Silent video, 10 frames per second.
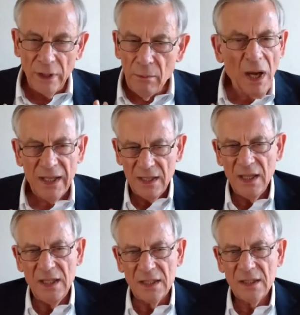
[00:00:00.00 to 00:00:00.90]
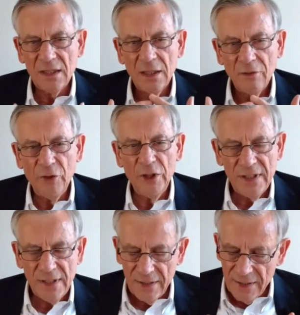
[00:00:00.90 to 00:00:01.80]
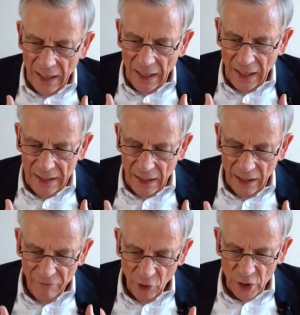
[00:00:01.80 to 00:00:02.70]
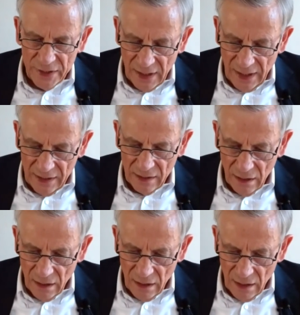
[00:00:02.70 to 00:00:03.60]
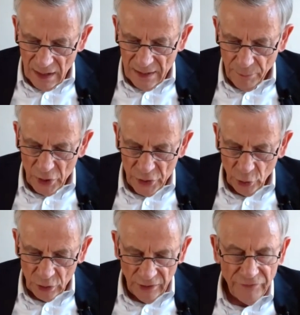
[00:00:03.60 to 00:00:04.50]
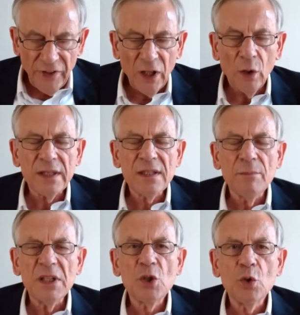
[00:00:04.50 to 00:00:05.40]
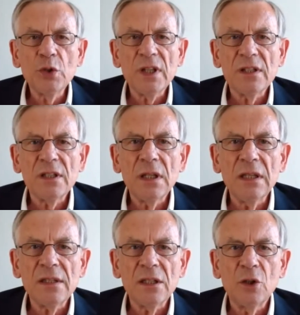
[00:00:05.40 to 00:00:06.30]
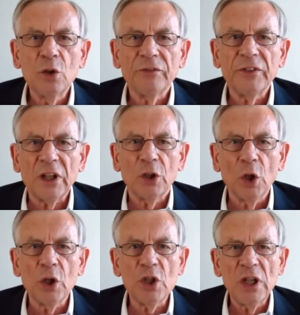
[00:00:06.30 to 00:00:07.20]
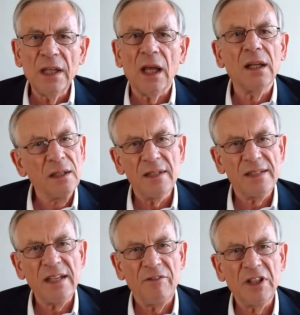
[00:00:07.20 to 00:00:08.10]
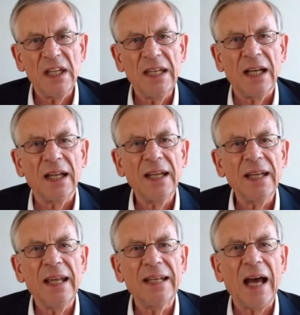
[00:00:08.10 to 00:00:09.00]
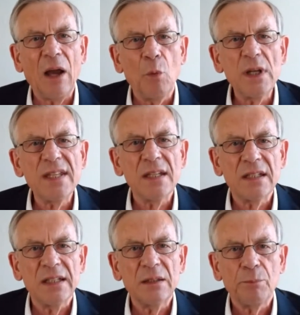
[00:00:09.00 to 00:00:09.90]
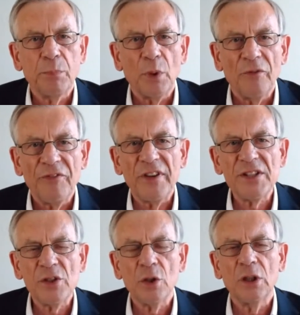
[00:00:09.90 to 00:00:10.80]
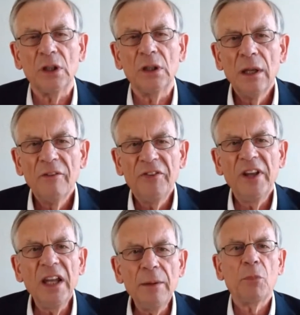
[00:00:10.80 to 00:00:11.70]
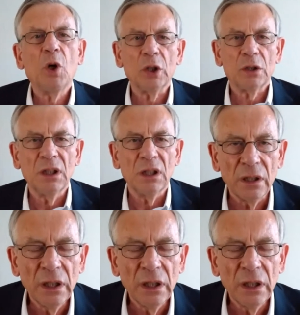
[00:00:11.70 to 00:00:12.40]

In my case, for instance, I was as a postdoctoral fellow at the Massachusetts Institute of Technology in 1979, and I visited Professor Philip Kotler,